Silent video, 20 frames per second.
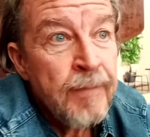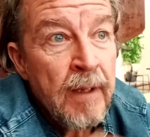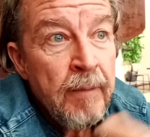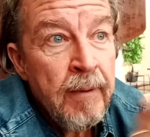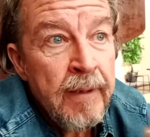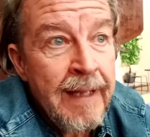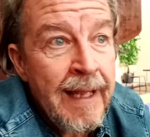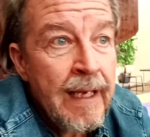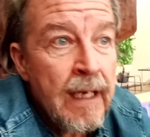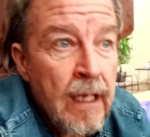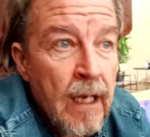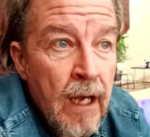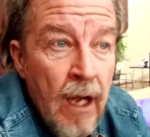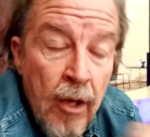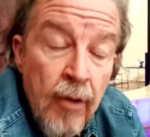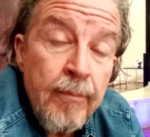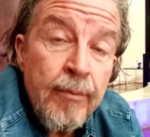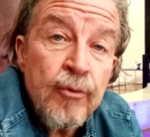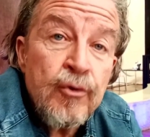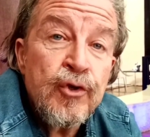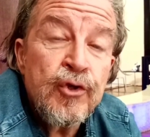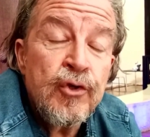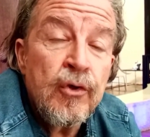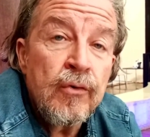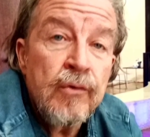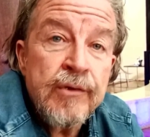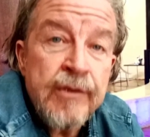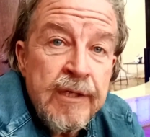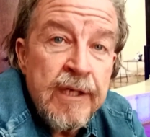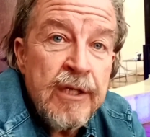But that global
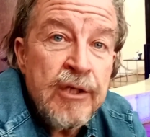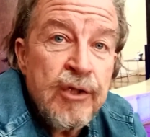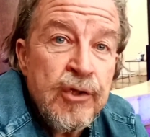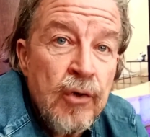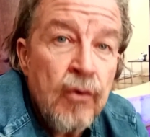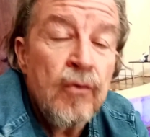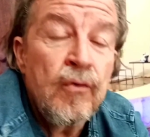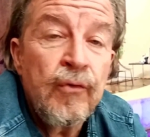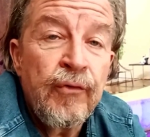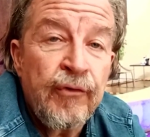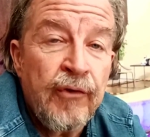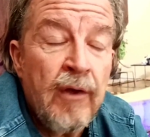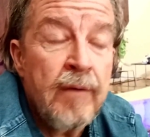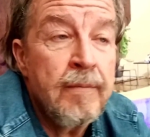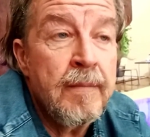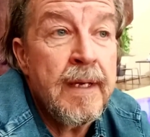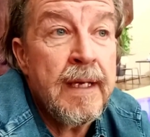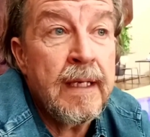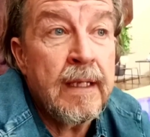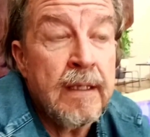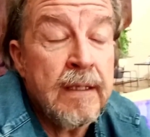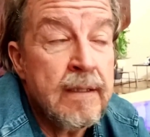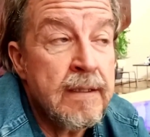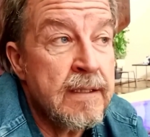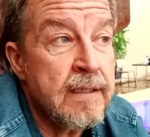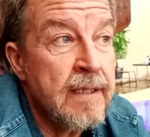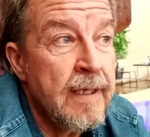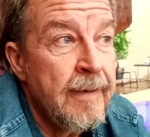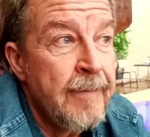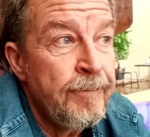shortage also
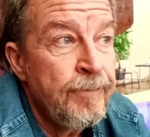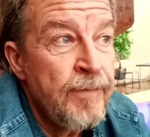means